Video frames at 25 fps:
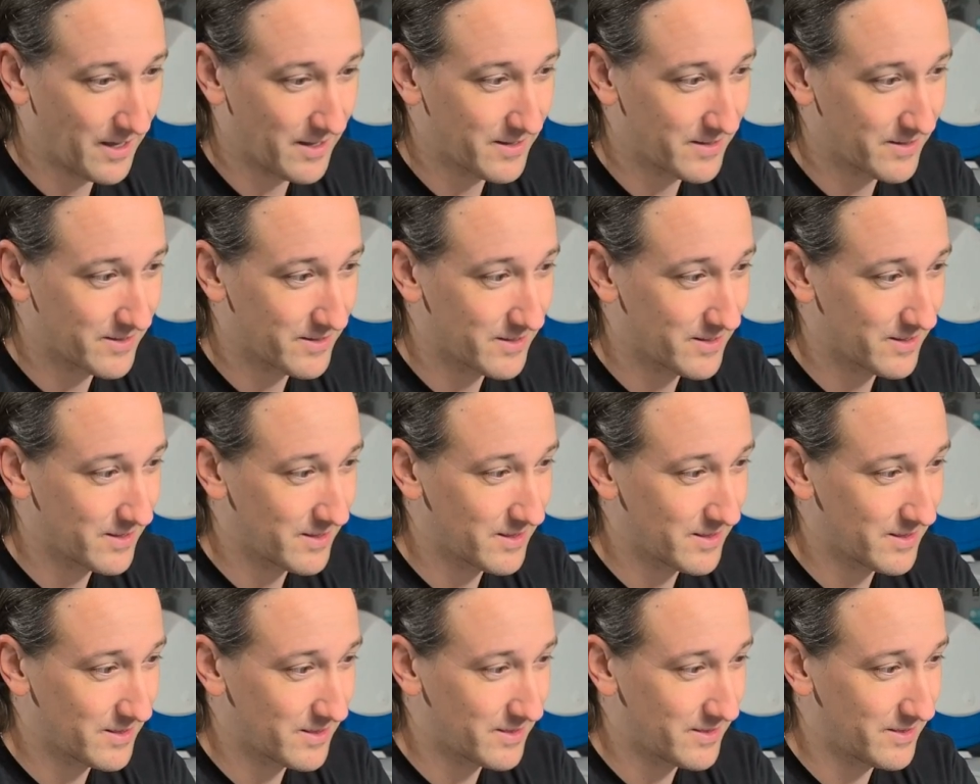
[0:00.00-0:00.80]
and
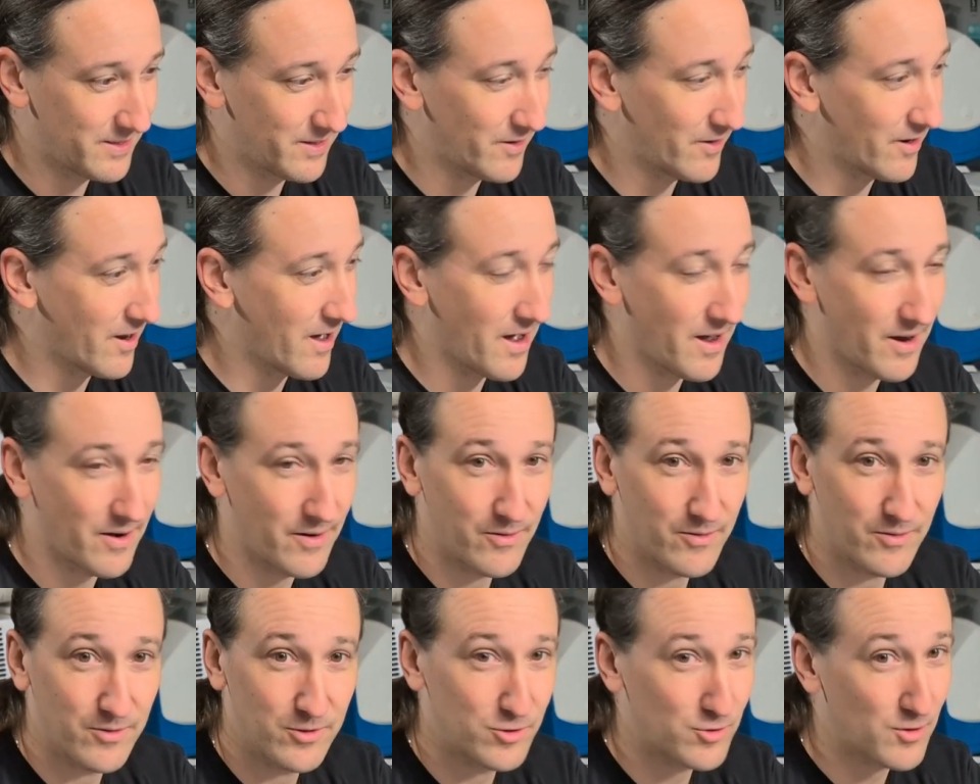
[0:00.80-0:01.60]
they're
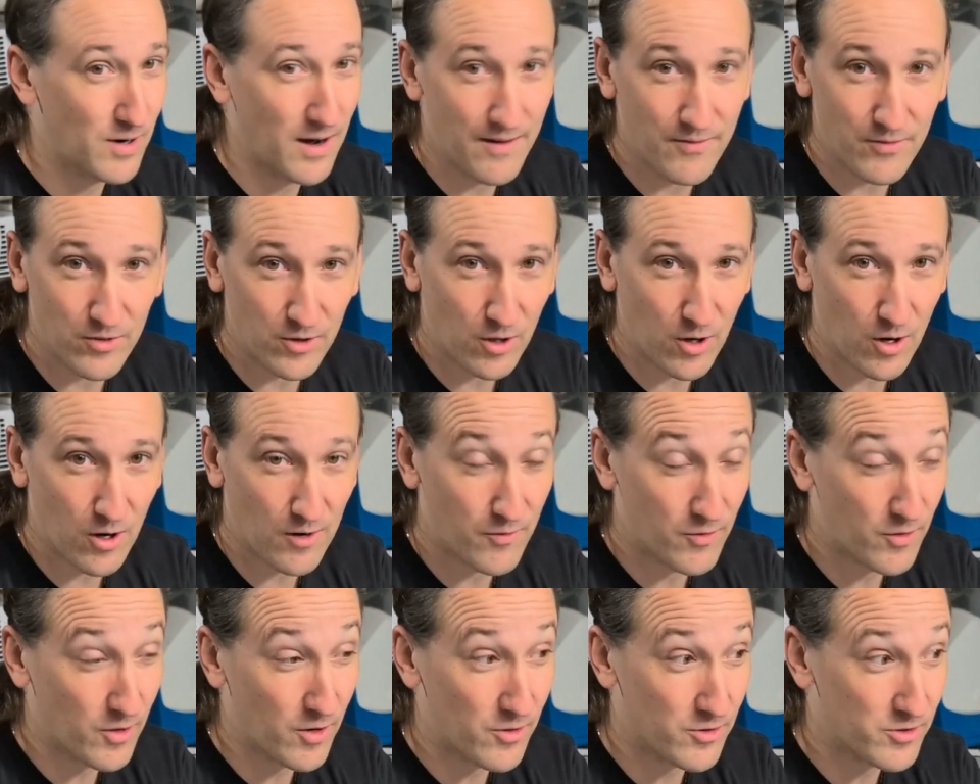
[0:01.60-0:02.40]
not
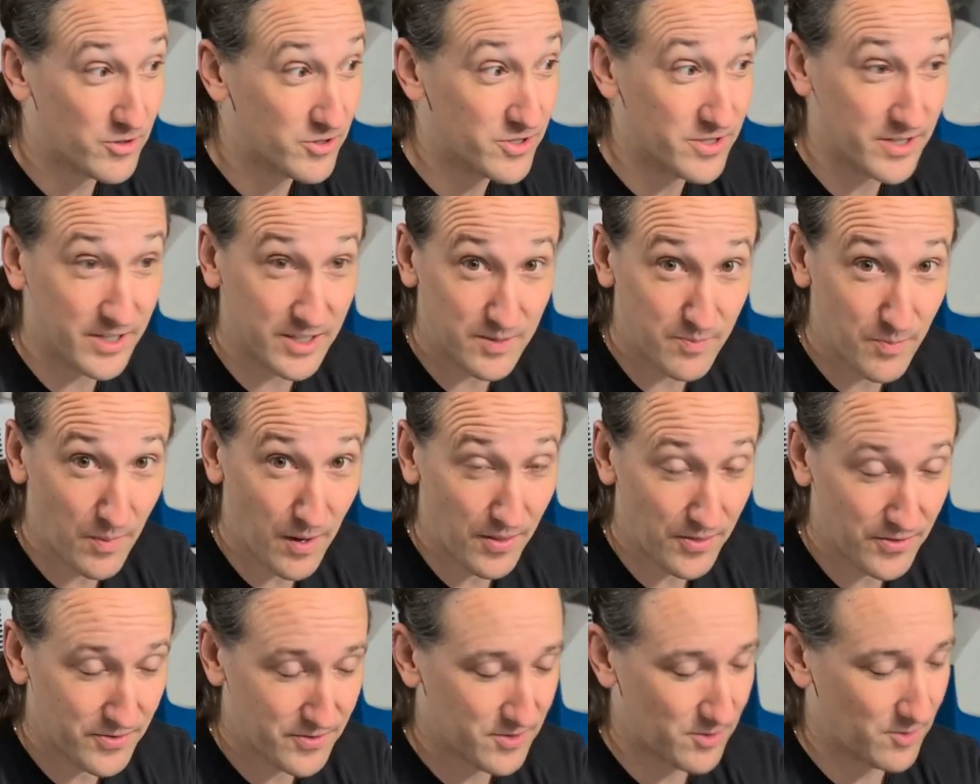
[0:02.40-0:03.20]
driving the car for another
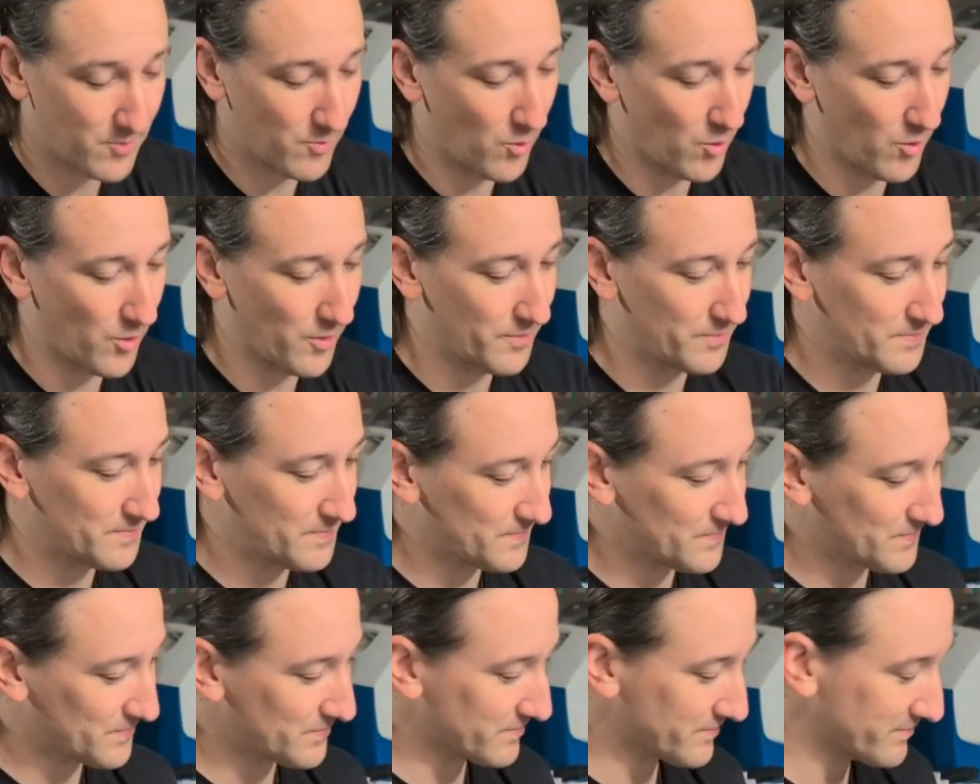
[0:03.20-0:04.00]
6 months or
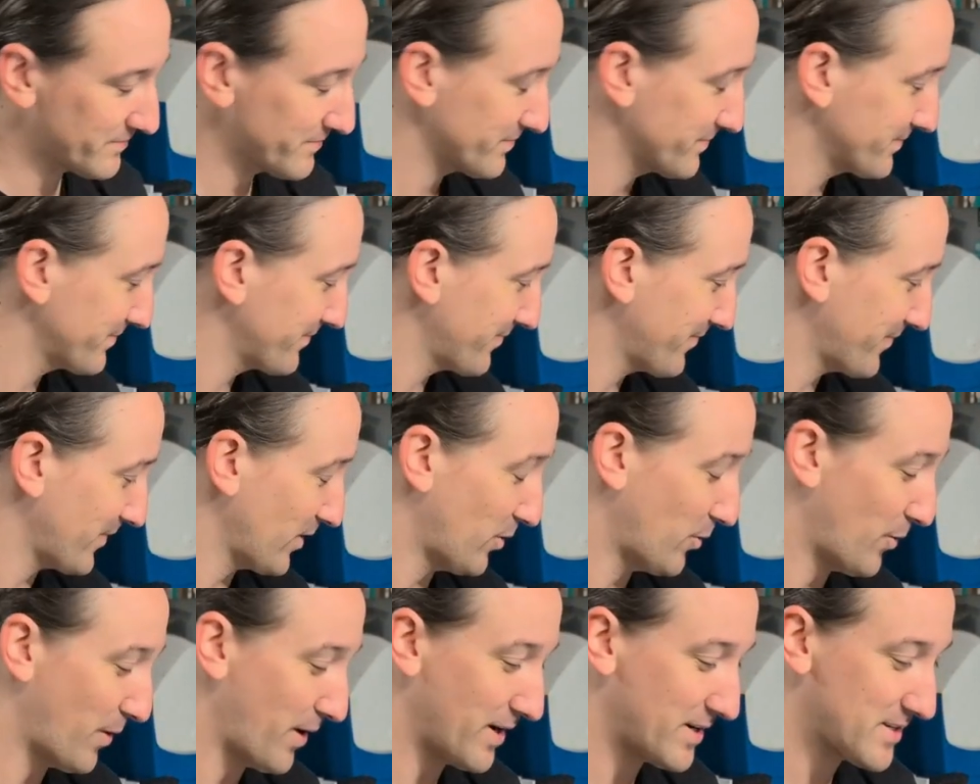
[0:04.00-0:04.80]
more.
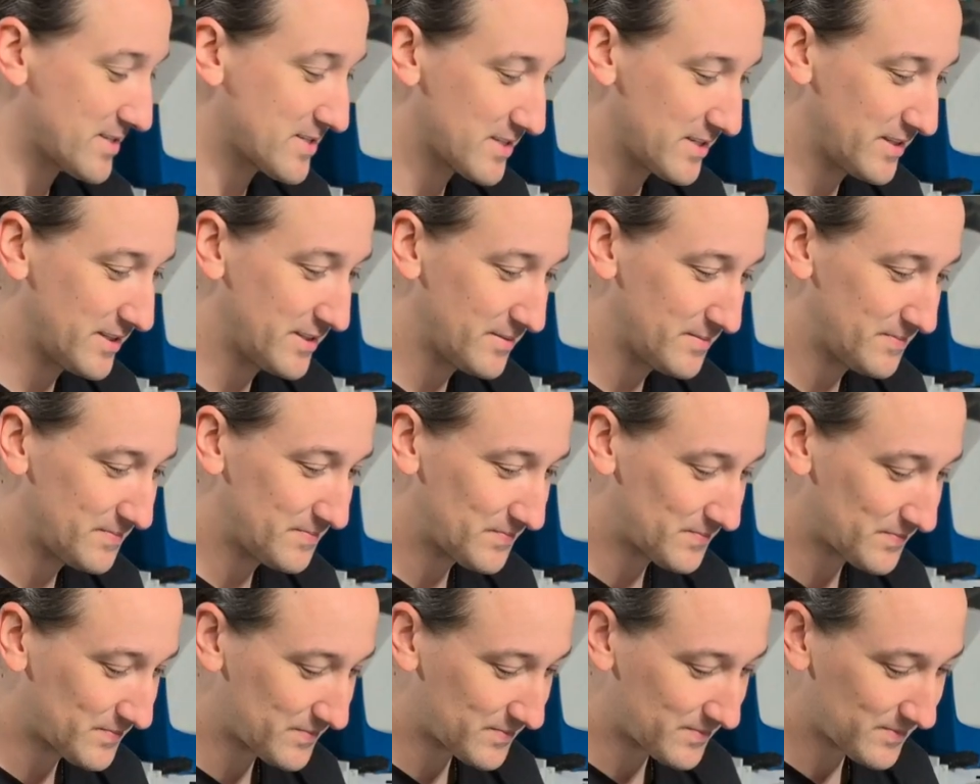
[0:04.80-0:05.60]
The way I
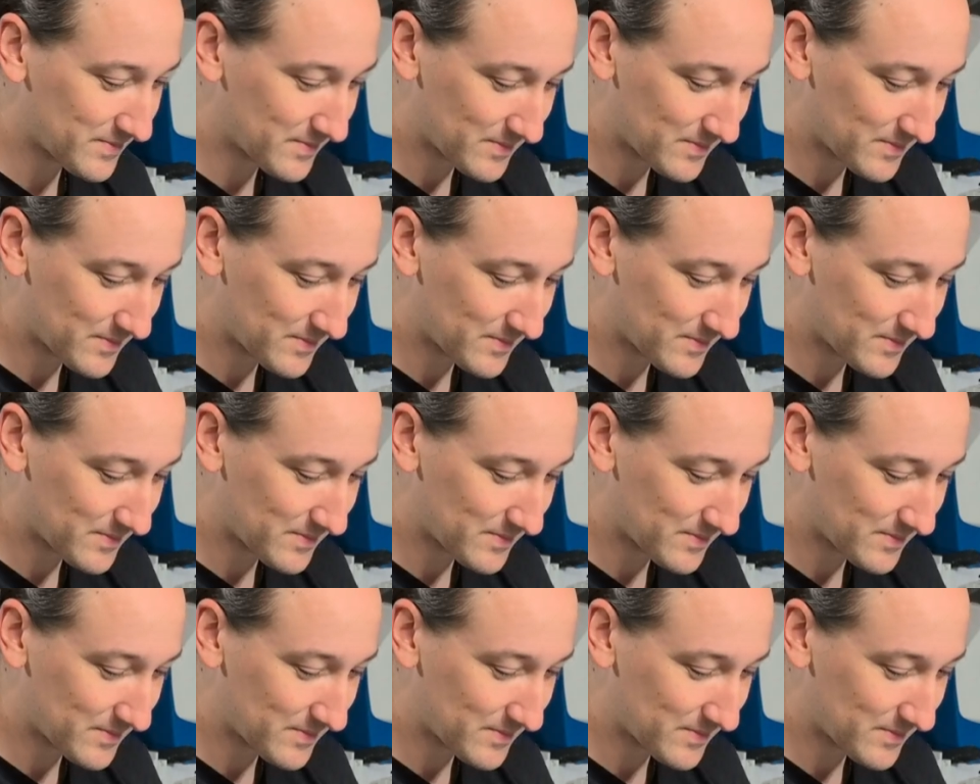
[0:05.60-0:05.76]
see it,